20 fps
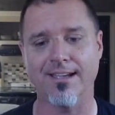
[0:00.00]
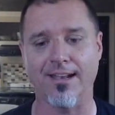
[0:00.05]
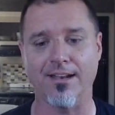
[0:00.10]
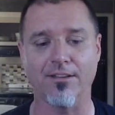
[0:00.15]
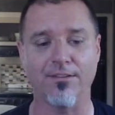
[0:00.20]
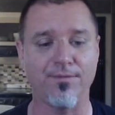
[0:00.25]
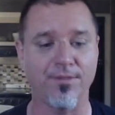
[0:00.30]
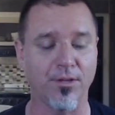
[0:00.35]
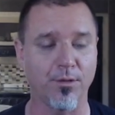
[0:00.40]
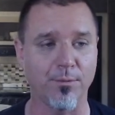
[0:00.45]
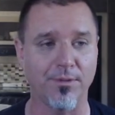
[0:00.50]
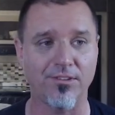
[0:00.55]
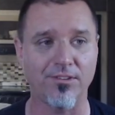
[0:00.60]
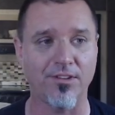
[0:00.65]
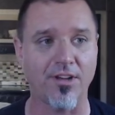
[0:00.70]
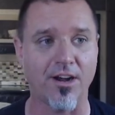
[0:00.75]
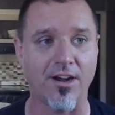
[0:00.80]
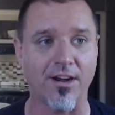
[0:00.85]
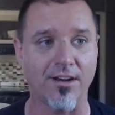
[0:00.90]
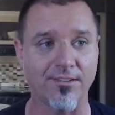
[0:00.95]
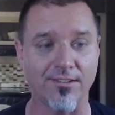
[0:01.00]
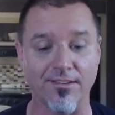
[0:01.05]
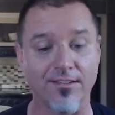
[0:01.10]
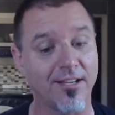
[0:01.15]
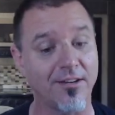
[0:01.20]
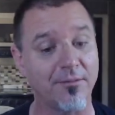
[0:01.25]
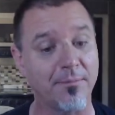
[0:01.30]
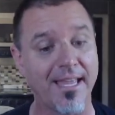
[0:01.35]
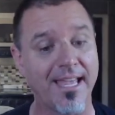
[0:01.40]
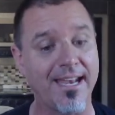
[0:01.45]
and it's filled with stars
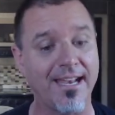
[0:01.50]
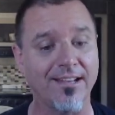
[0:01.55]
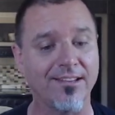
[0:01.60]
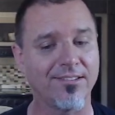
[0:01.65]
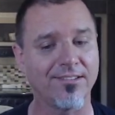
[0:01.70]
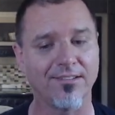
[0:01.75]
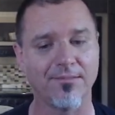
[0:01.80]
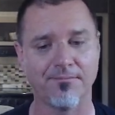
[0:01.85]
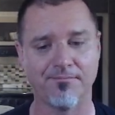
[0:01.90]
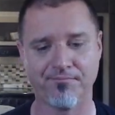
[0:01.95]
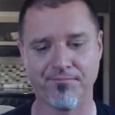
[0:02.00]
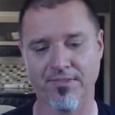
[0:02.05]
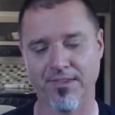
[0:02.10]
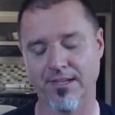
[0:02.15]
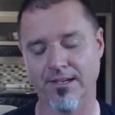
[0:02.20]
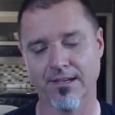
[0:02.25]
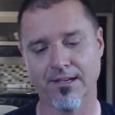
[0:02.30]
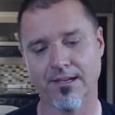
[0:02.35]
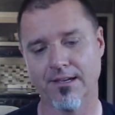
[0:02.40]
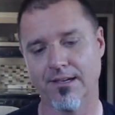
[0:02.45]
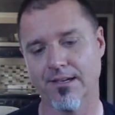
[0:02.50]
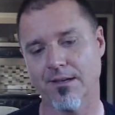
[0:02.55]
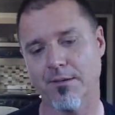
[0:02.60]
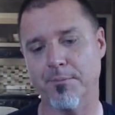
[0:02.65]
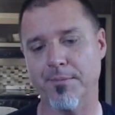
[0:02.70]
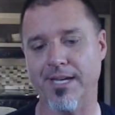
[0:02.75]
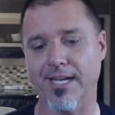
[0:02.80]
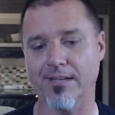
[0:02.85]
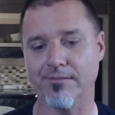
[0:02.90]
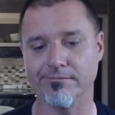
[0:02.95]
instead of planets.
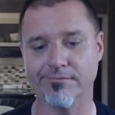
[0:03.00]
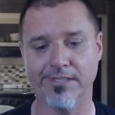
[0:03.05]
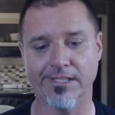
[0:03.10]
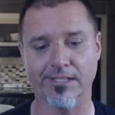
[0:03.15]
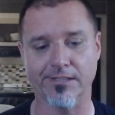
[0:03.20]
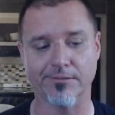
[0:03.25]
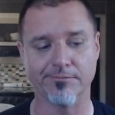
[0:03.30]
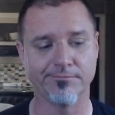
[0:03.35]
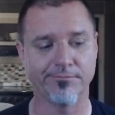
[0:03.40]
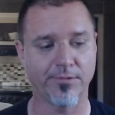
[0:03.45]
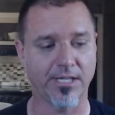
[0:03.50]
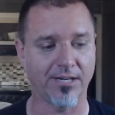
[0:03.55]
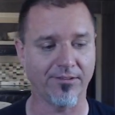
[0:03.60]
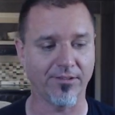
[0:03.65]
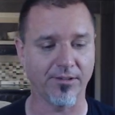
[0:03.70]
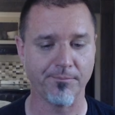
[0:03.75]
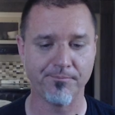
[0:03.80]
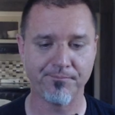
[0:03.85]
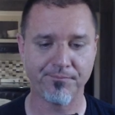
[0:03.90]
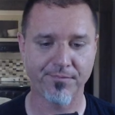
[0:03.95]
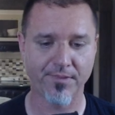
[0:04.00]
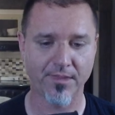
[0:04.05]
But, you know, whatever.